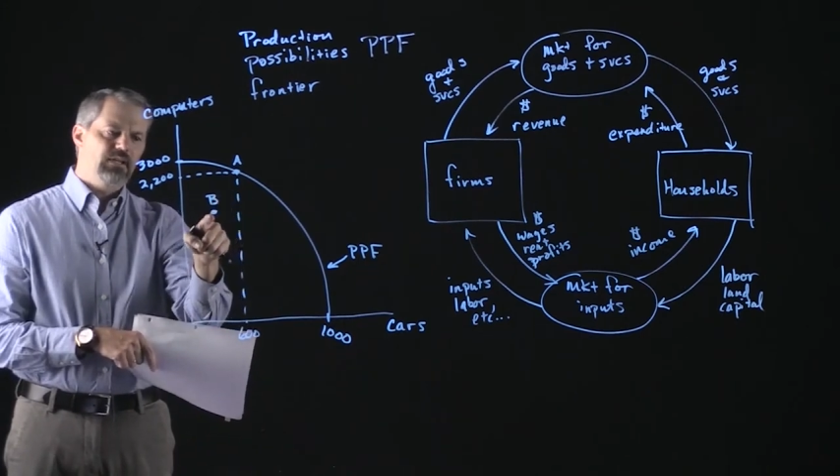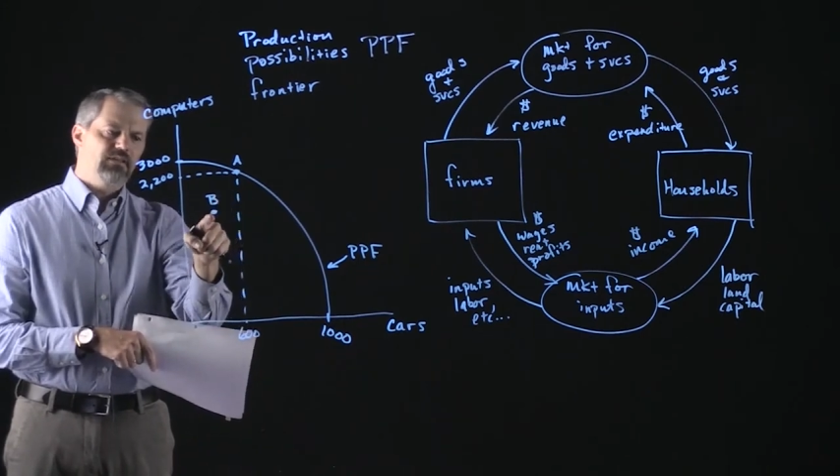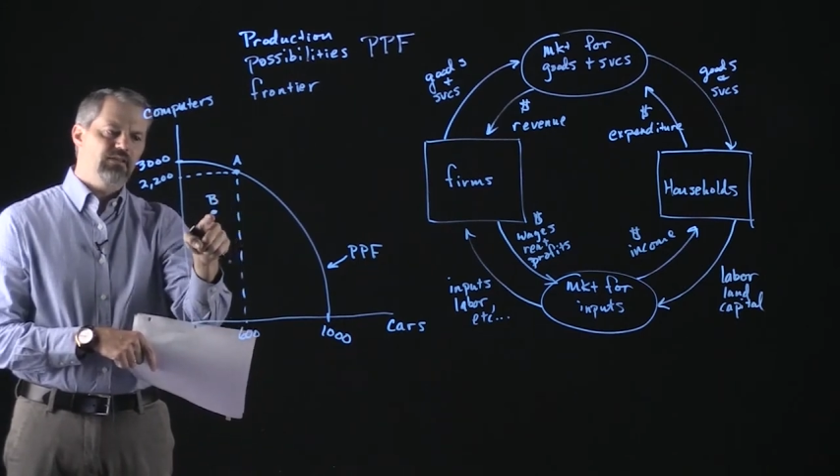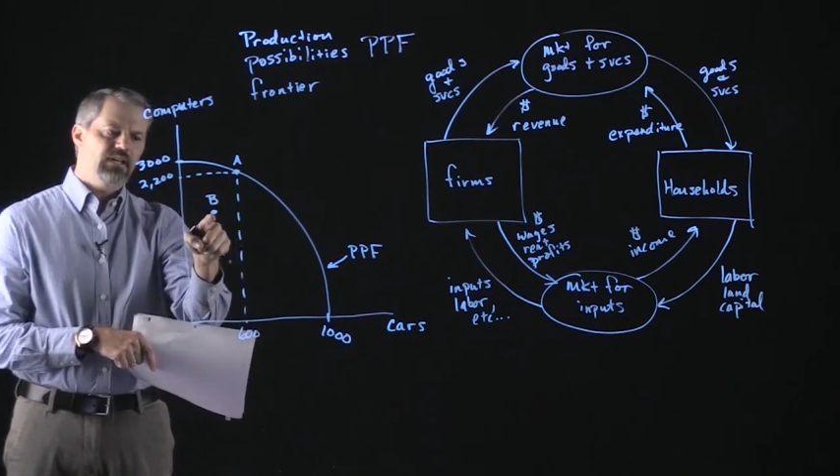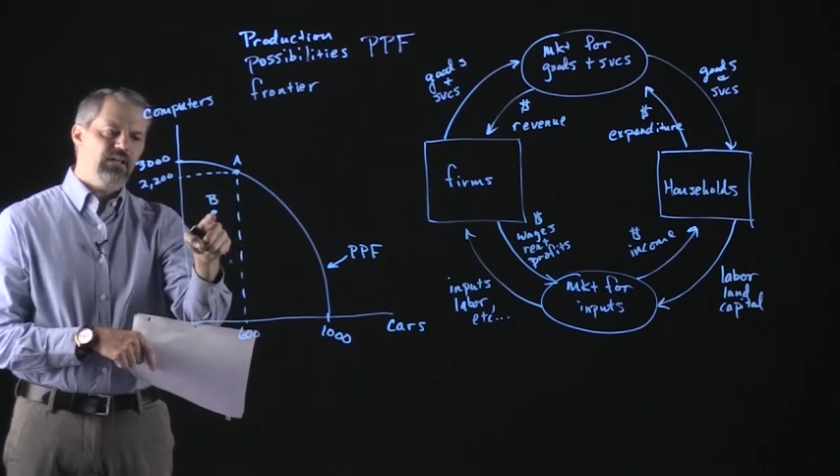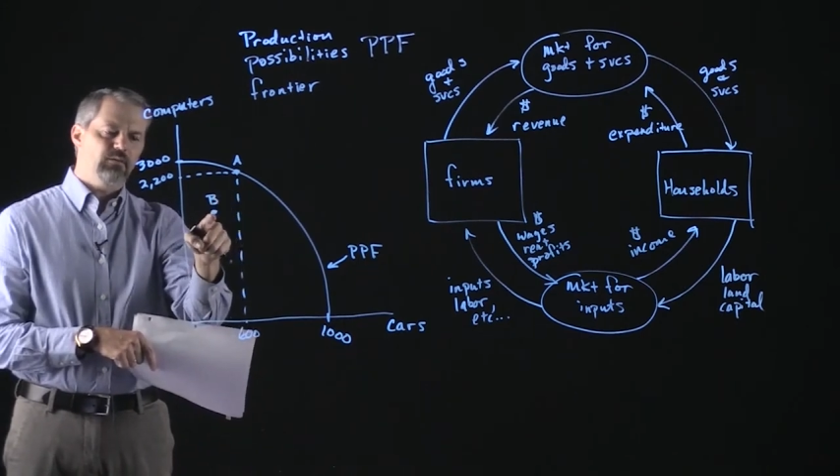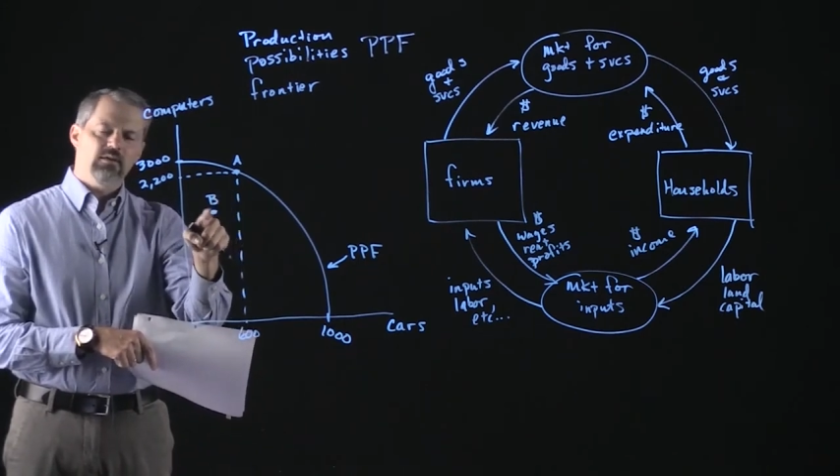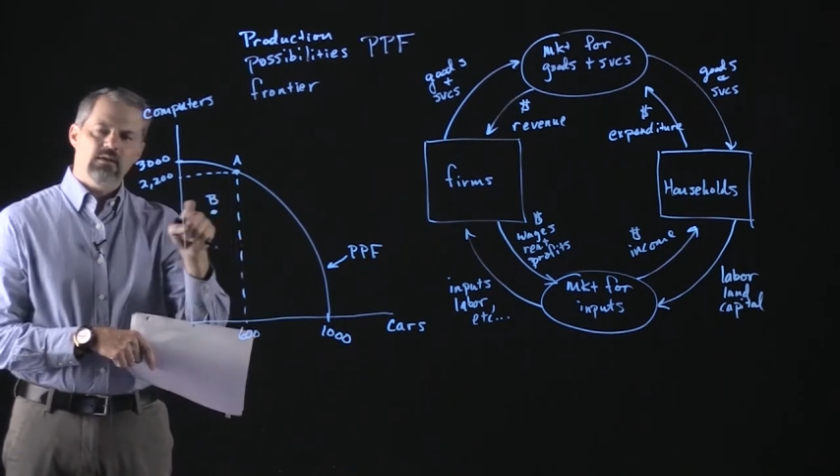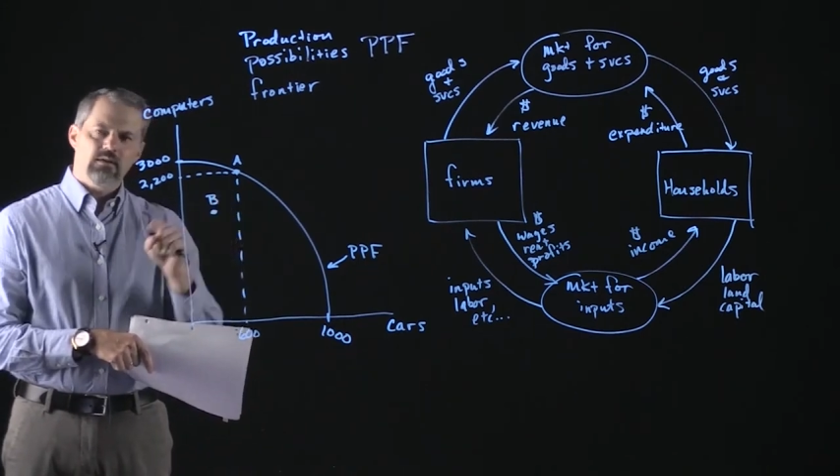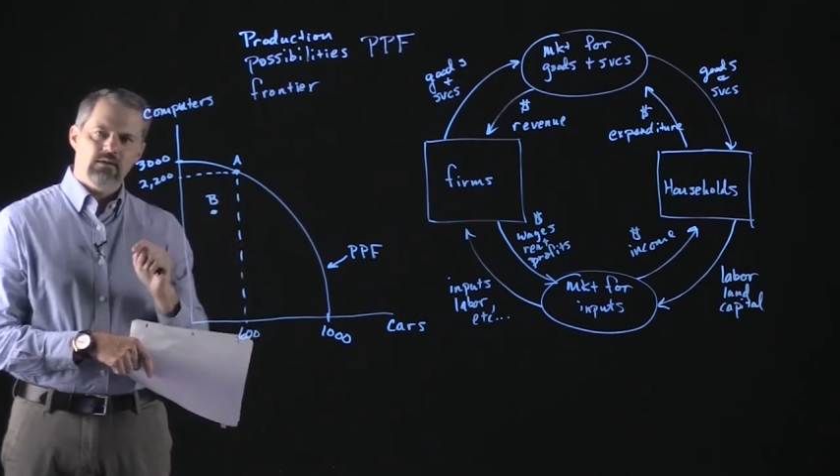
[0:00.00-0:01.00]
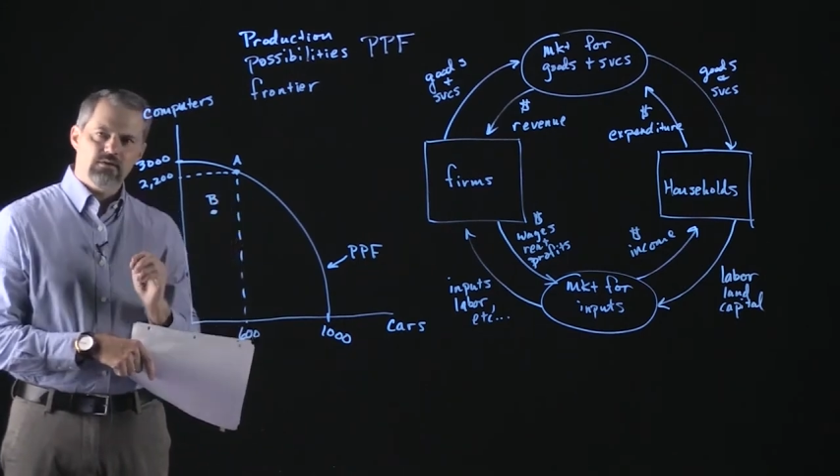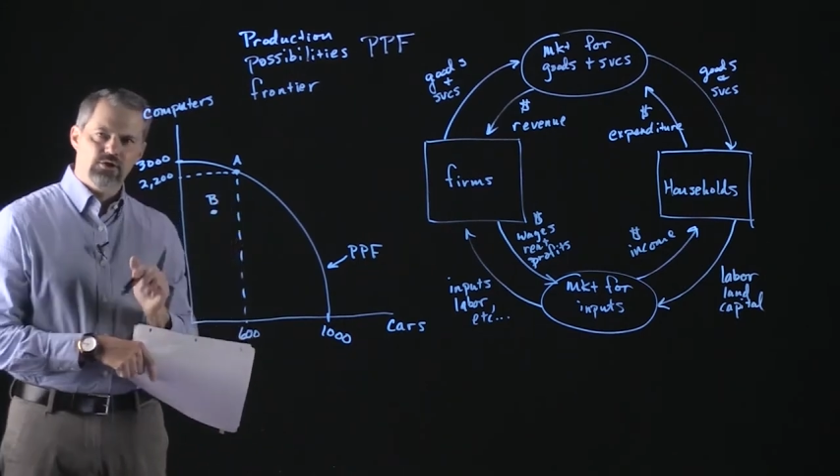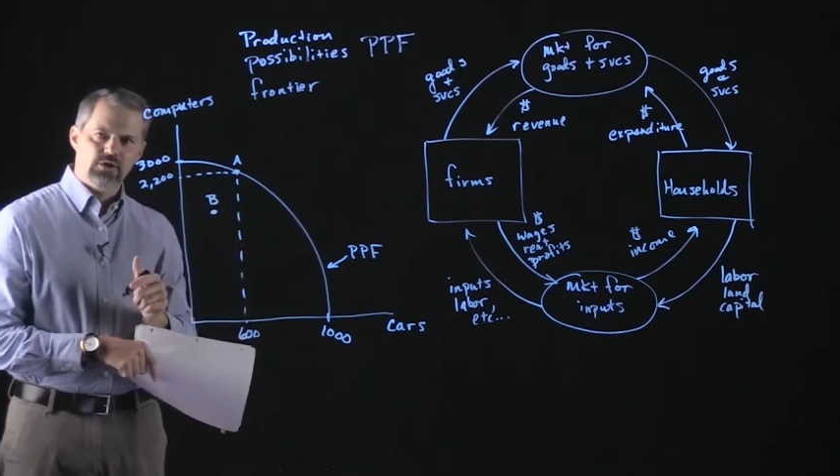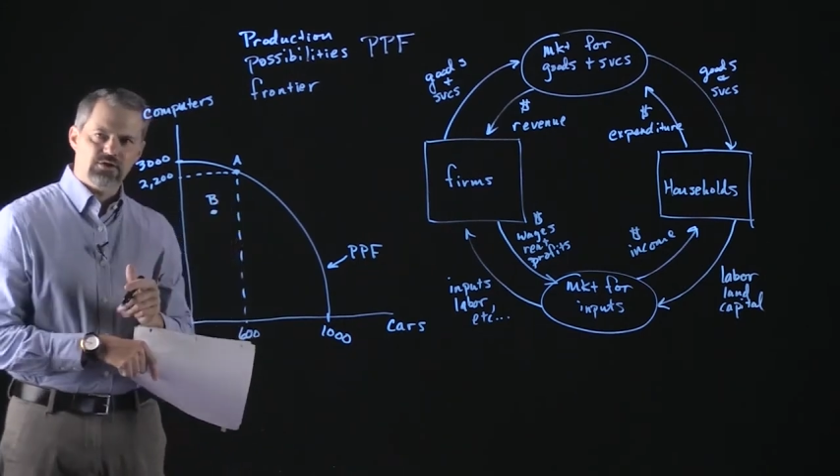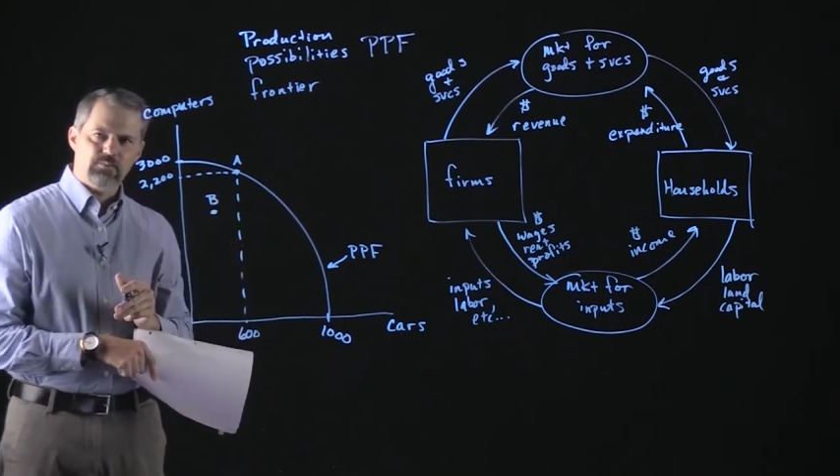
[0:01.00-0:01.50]
than
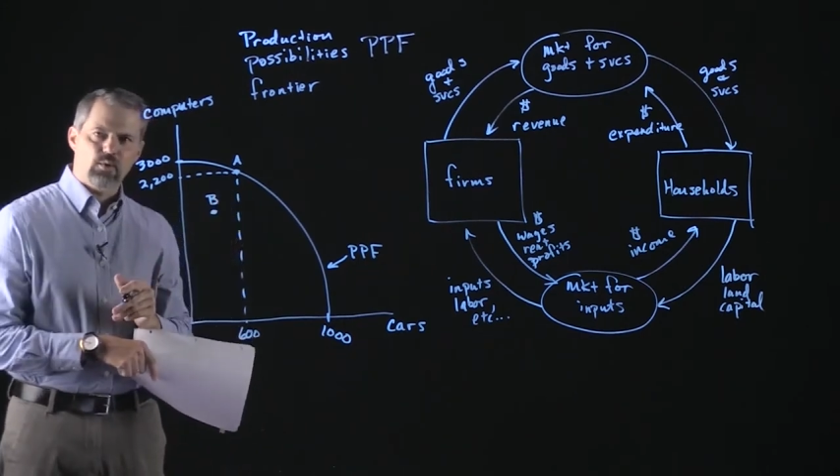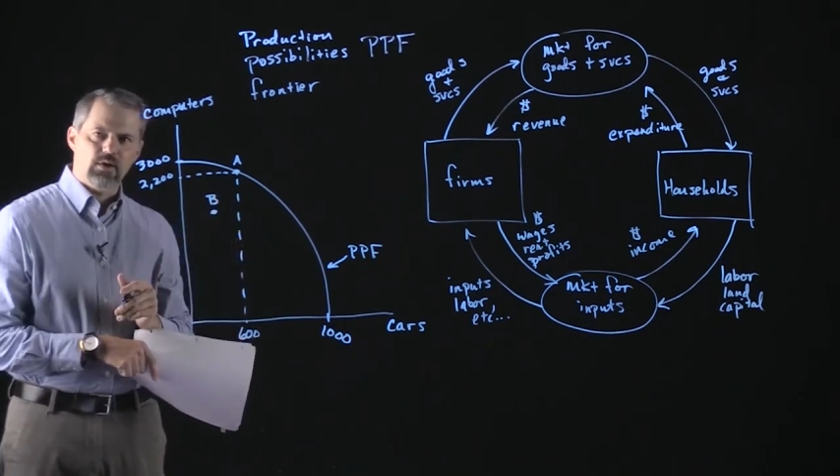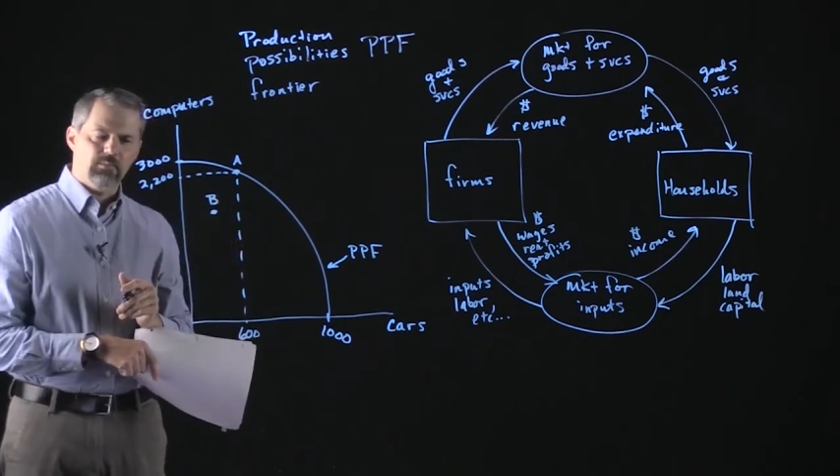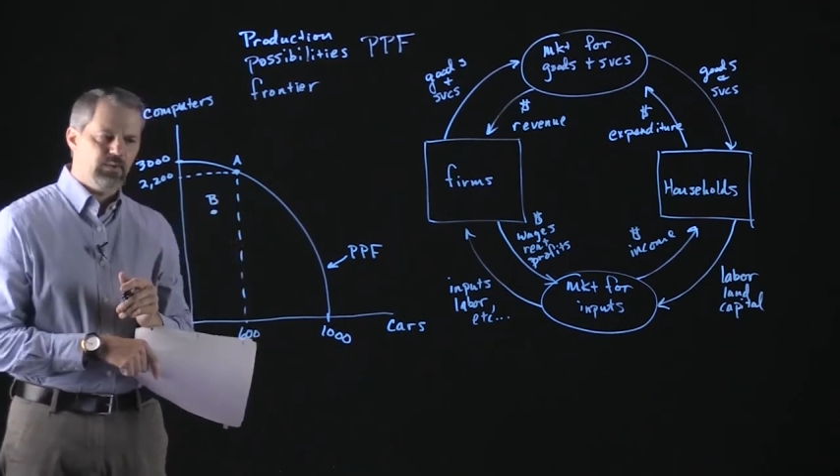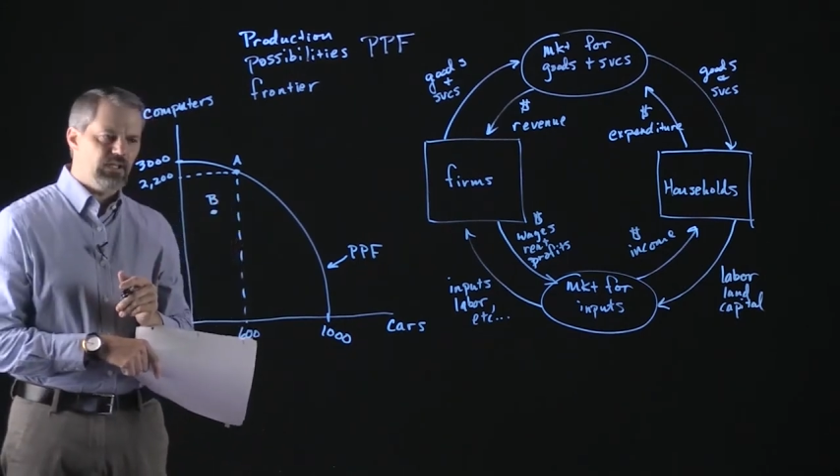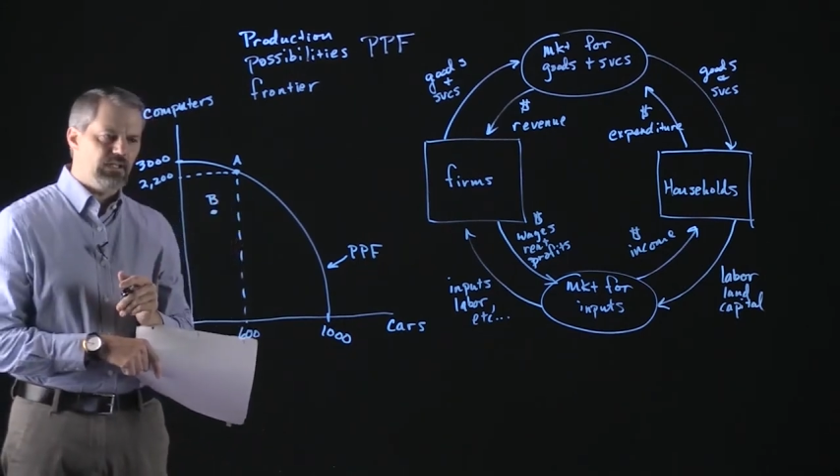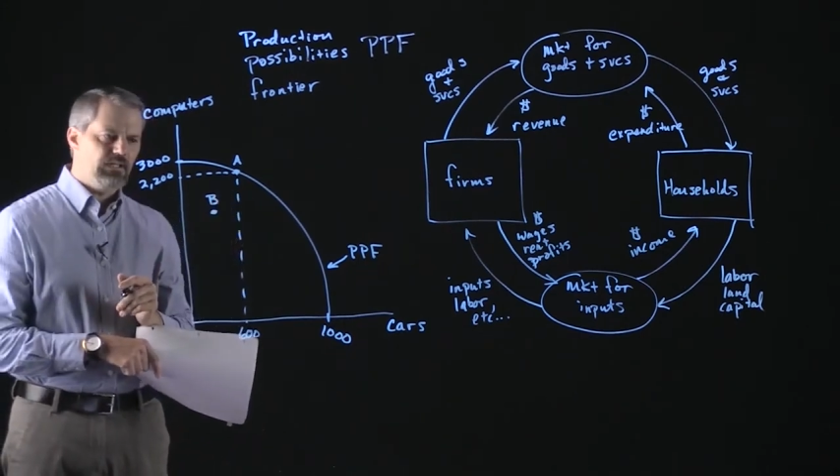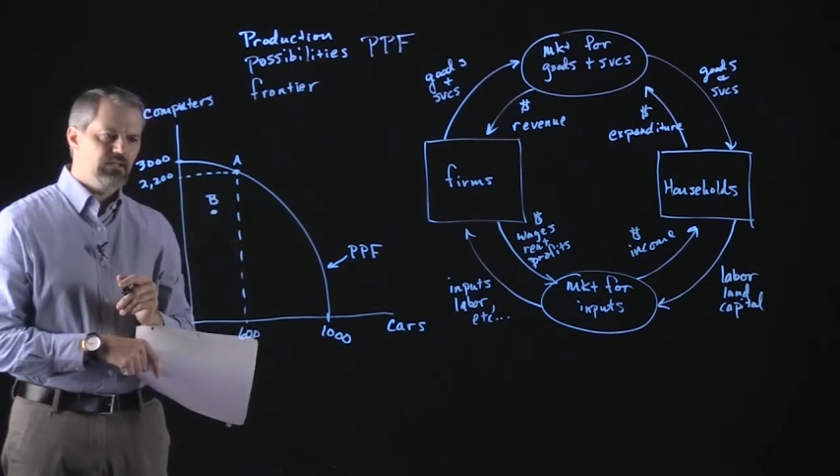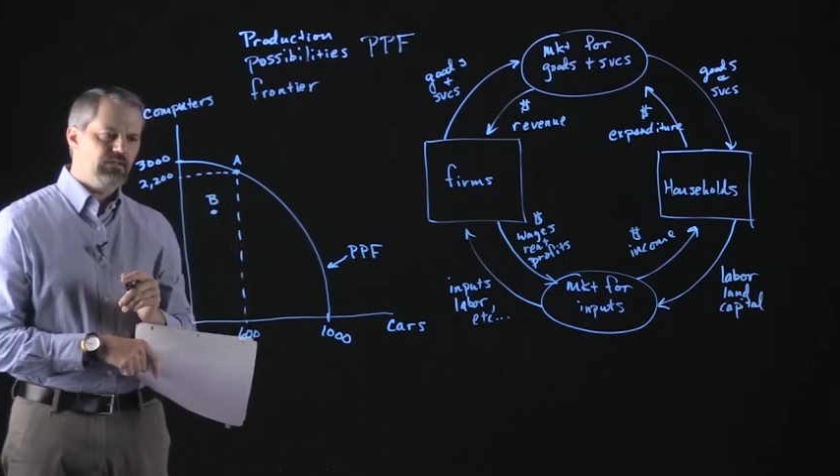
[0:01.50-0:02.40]
just point B.